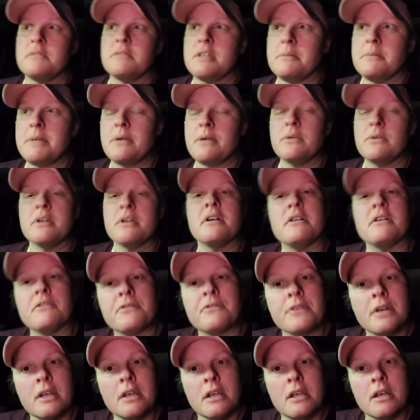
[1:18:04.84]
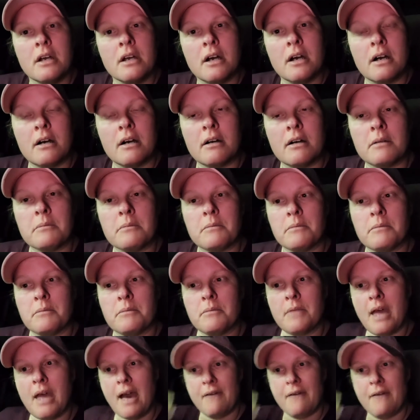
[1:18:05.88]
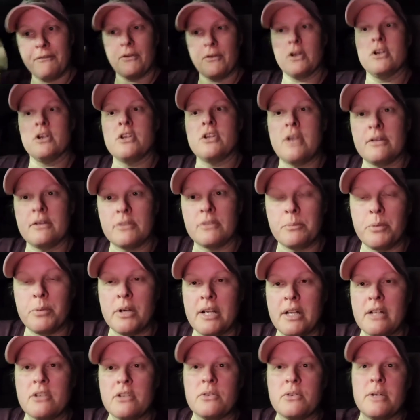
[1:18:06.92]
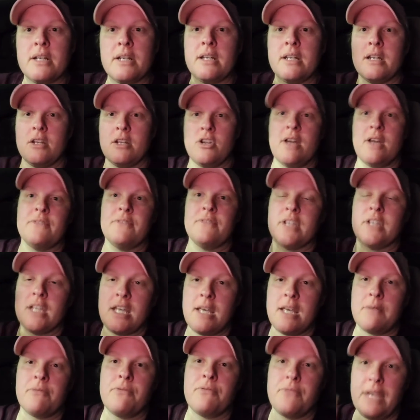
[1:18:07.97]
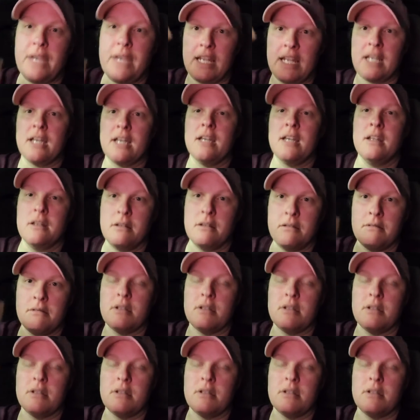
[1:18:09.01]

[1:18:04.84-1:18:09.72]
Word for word: the amount of um, effort you have to put into it, and you have to keep feeding it.